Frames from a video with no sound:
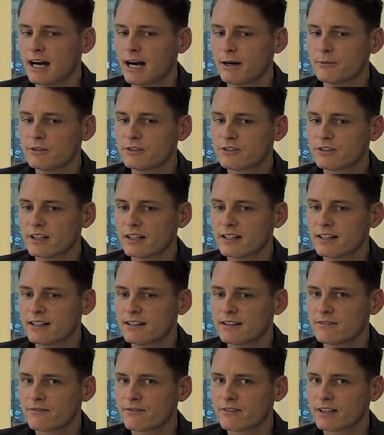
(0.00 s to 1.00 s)
I would
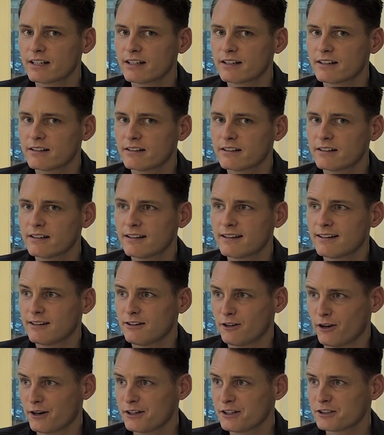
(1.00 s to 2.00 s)
say
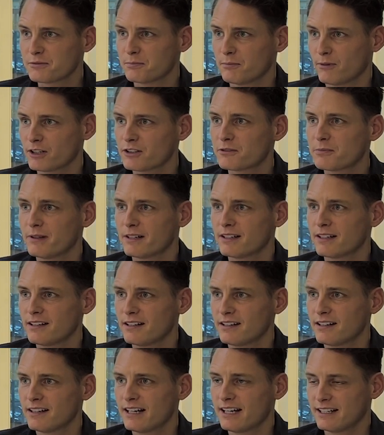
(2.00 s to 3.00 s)
Lotte is much better
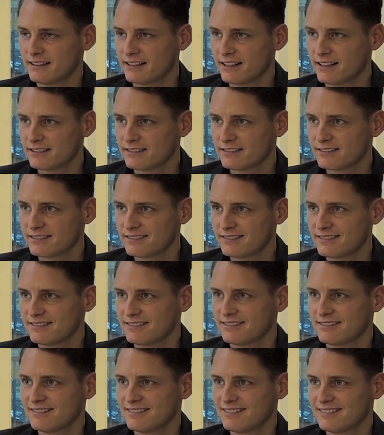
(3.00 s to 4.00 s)
at that
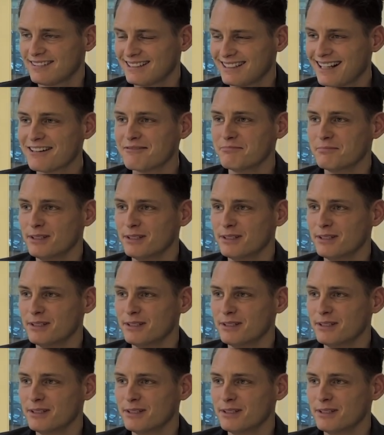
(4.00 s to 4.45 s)
than